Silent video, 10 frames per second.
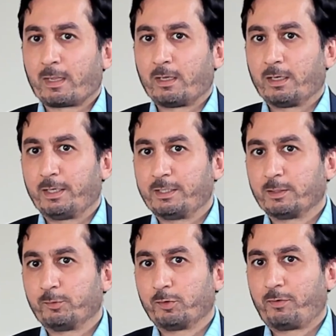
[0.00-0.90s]
In
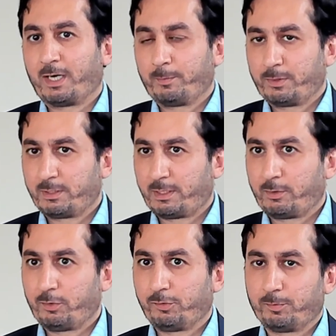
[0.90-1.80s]
terms of
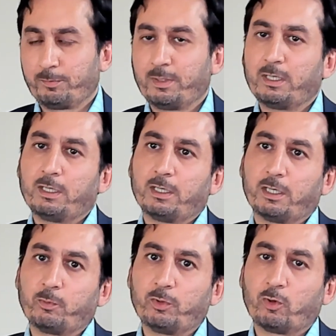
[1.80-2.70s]
hyperthyroidism,
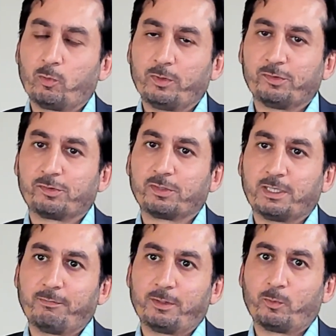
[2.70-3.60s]
we always
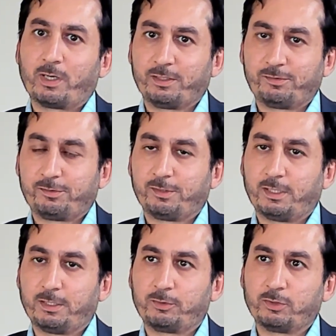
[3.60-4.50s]
give advice
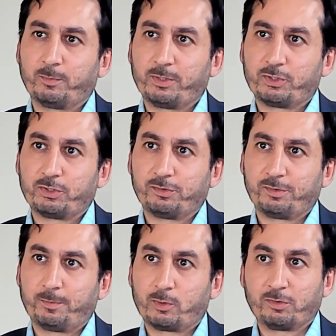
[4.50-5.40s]
to the patients
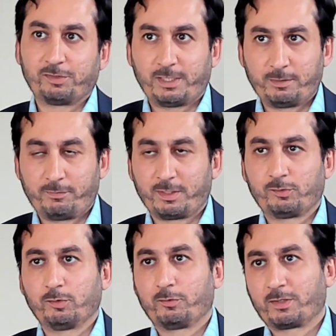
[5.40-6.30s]
about the side effects
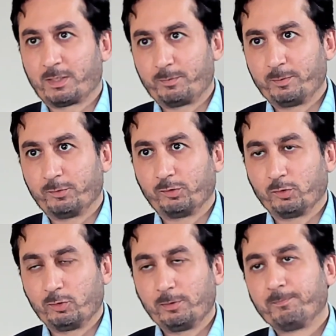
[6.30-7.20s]
of
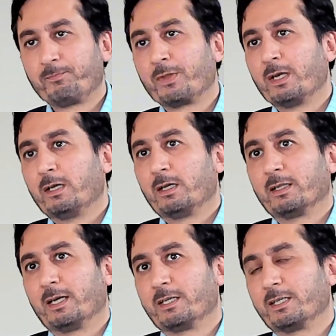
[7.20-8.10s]
carbimazole,
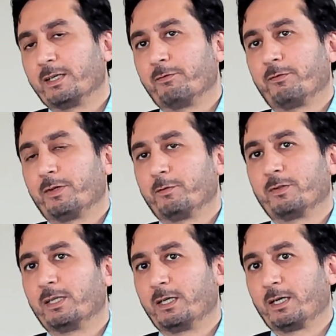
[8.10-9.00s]
that if
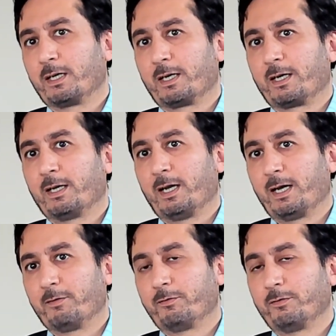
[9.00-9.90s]
they
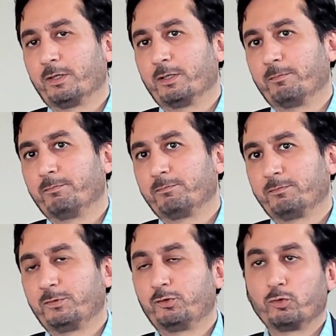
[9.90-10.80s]
have sore